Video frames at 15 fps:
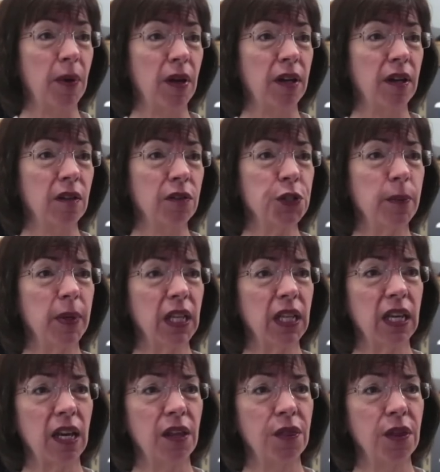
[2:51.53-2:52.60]
But
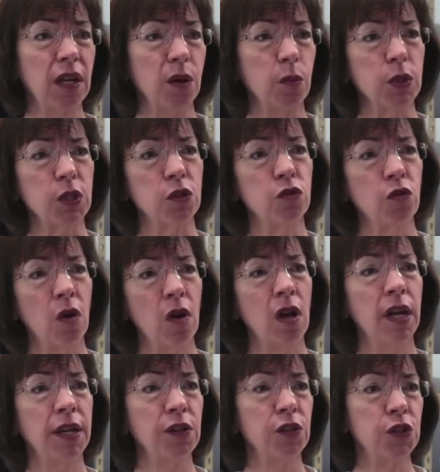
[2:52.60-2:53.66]
ultimately, I think I was
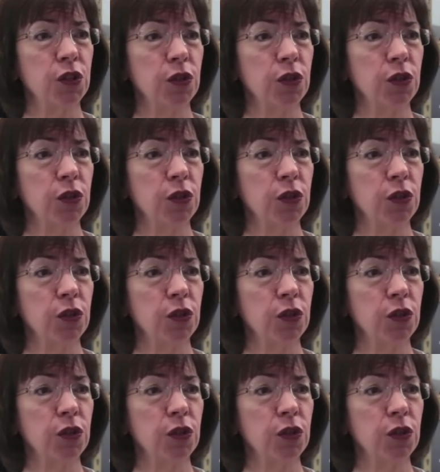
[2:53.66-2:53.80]
drawn